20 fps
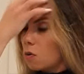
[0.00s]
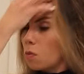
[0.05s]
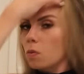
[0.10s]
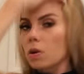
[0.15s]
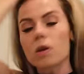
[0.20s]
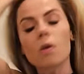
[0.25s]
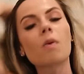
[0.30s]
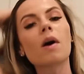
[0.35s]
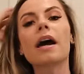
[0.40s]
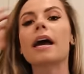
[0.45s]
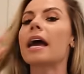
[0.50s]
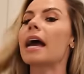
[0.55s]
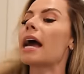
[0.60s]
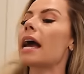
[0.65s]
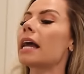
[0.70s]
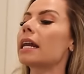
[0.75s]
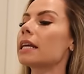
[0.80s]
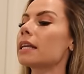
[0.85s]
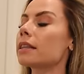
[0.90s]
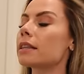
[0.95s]
We don't want
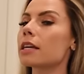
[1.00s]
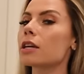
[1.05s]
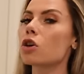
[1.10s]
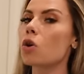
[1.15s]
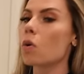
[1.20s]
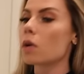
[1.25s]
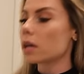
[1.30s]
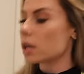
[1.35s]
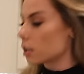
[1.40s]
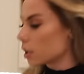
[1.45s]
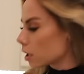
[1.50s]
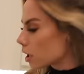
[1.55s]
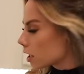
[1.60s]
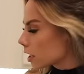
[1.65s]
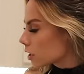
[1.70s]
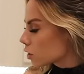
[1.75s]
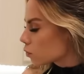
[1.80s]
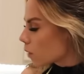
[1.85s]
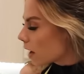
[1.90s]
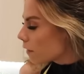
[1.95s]
anything going in the
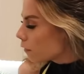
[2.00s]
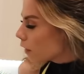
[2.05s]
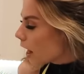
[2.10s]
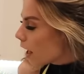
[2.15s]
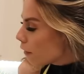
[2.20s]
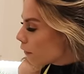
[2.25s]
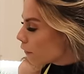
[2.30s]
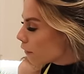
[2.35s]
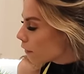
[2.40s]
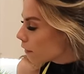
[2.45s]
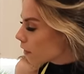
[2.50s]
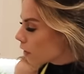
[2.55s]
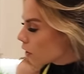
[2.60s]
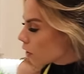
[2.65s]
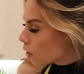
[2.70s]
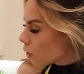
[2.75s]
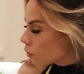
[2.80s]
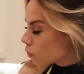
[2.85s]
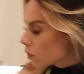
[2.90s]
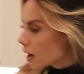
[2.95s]
cookies. Right, Fluff?
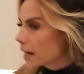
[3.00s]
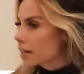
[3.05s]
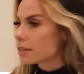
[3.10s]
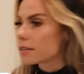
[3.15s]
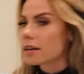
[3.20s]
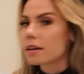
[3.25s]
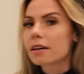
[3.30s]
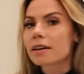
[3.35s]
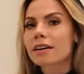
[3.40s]
Right.